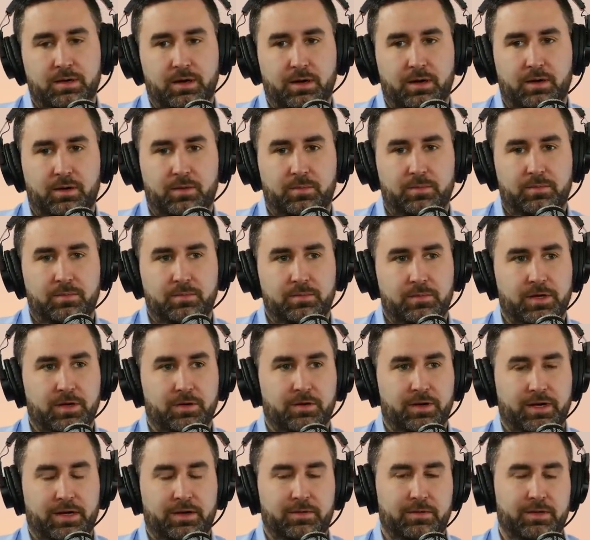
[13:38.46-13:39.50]
Um, mm-hmm. You
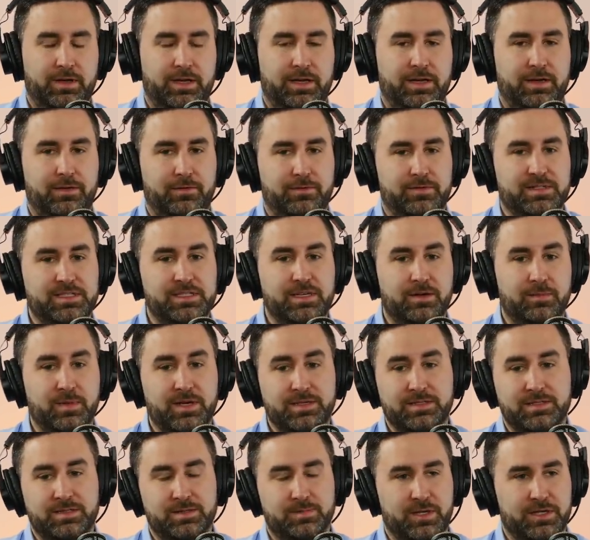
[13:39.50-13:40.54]
know, like if
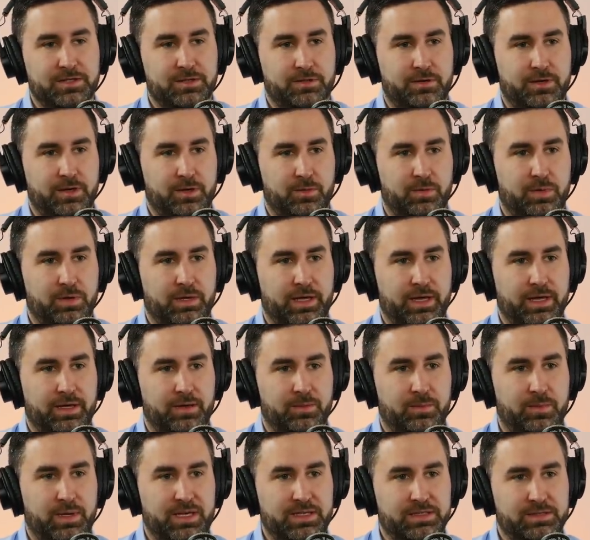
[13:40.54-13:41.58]
CMS is measuring a
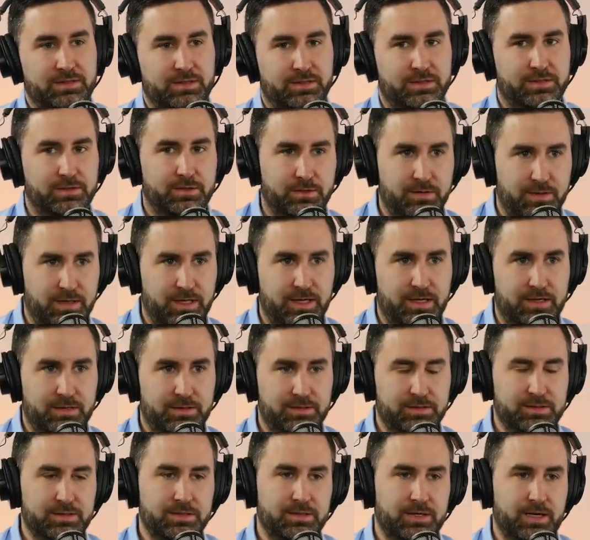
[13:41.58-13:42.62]
plan based on certain
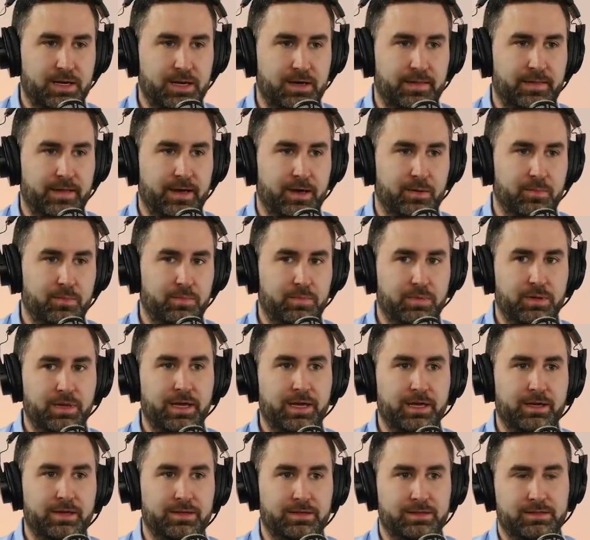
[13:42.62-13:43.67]
things, and that
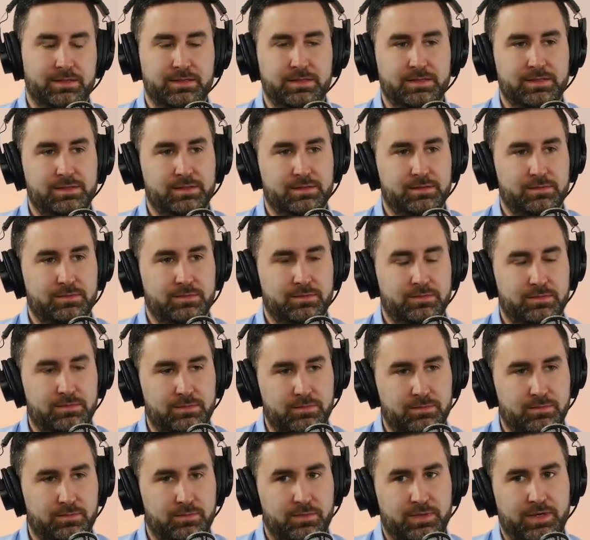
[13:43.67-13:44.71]
plan is
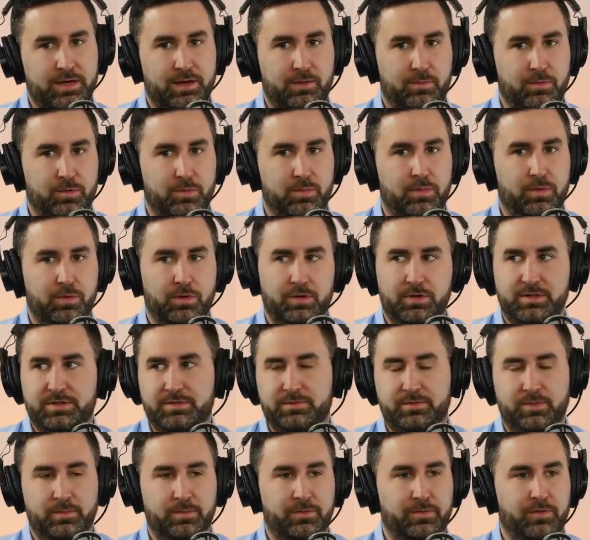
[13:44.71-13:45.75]
getting reports
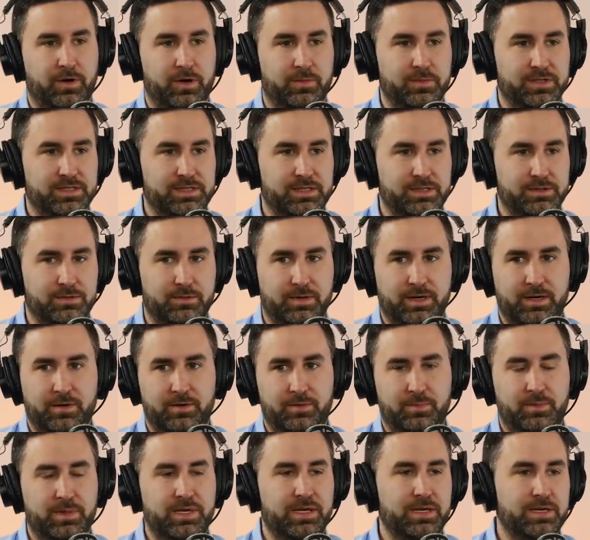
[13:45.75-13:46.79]
from the pharmacies
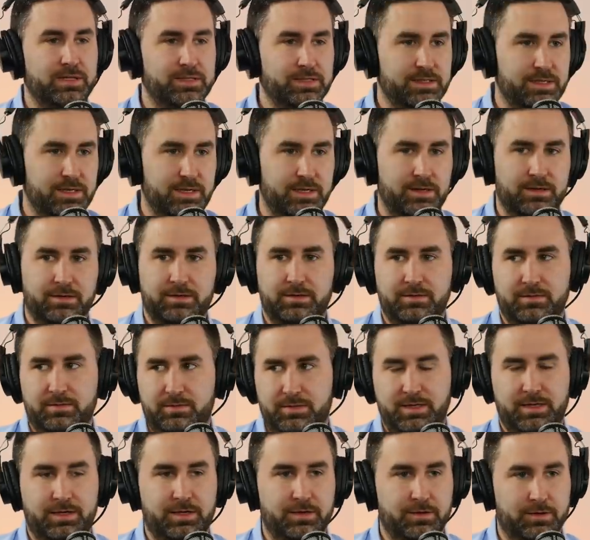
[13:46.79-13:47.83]
around PDC and
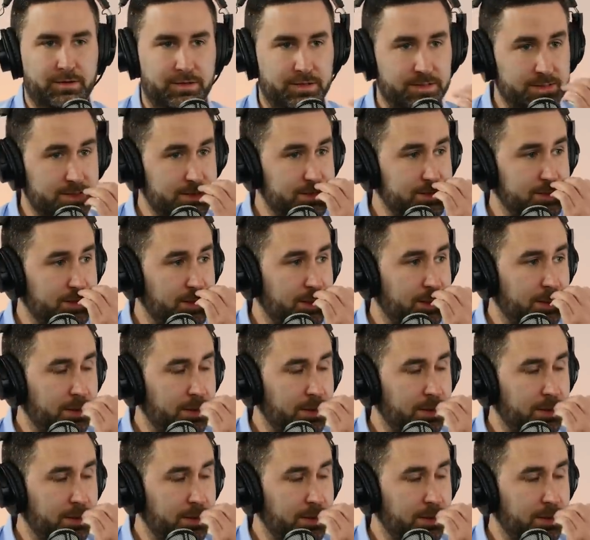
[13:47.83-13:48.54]
adherence,